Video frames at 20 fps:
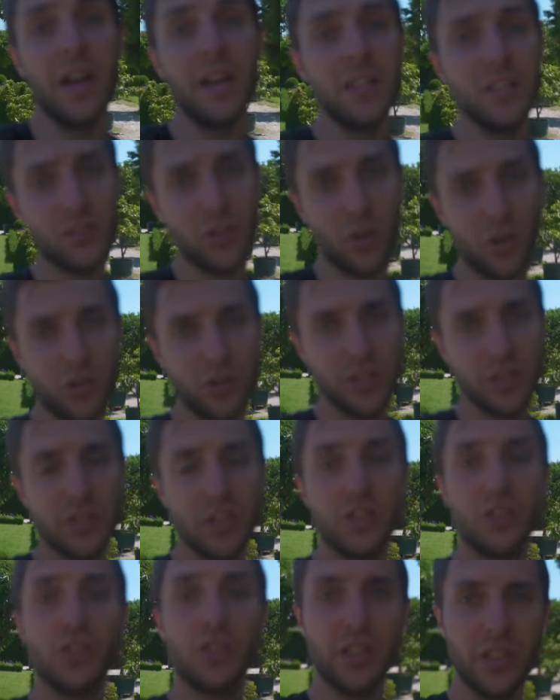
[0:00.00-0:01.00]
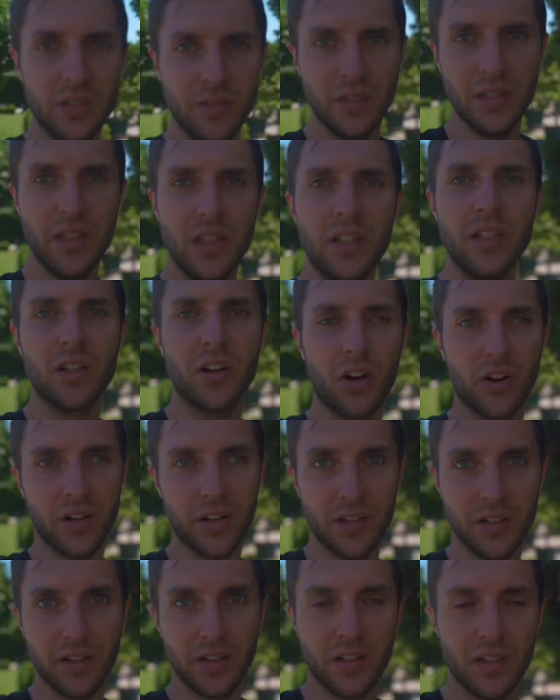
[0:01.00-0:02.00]
And it's called the Trevi
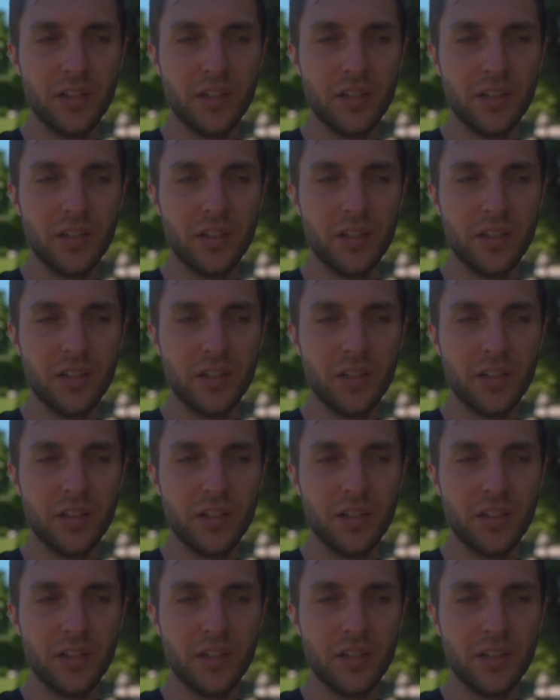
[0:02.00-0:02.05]
Garden.